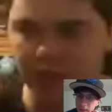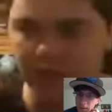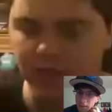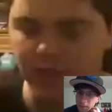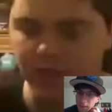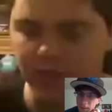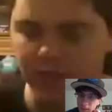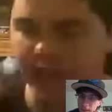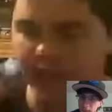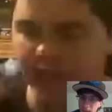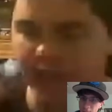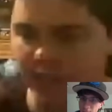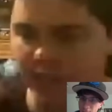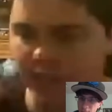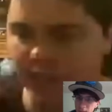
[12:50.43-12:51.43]
either A,
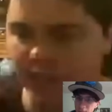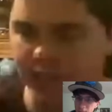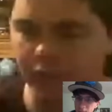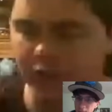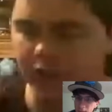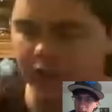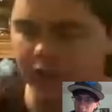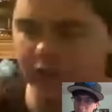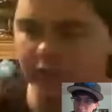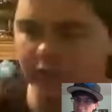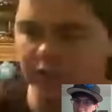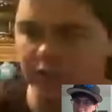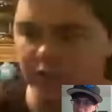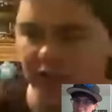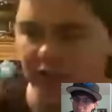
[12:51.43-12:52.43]
Legion later or
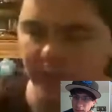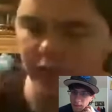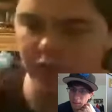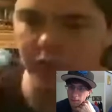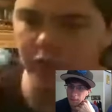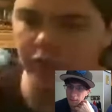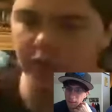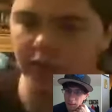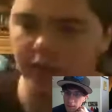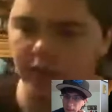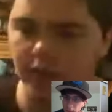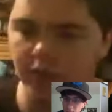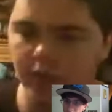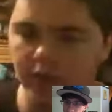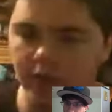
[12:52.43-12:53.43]
Diablo more.
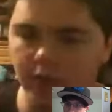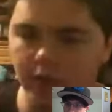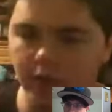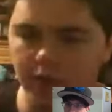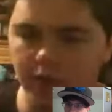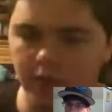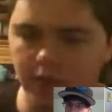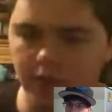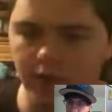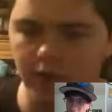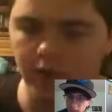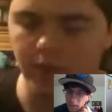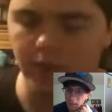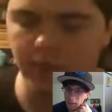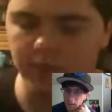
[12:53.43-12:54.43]

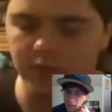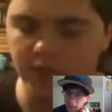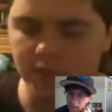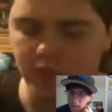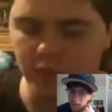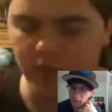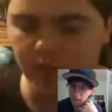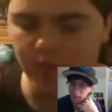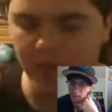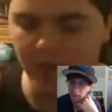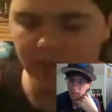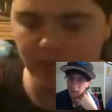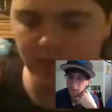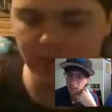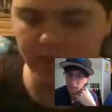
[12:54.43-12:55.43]
Just so you can
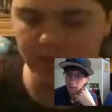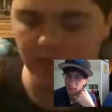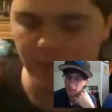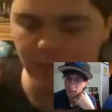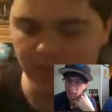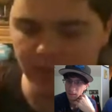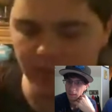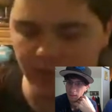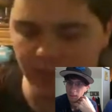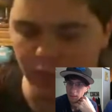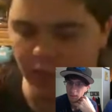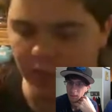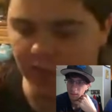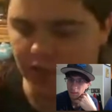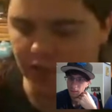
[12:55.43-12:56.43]
get that there are
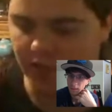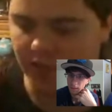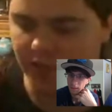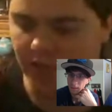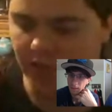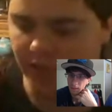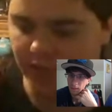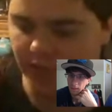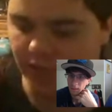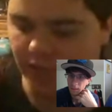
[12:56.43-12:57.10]
more PGs down, so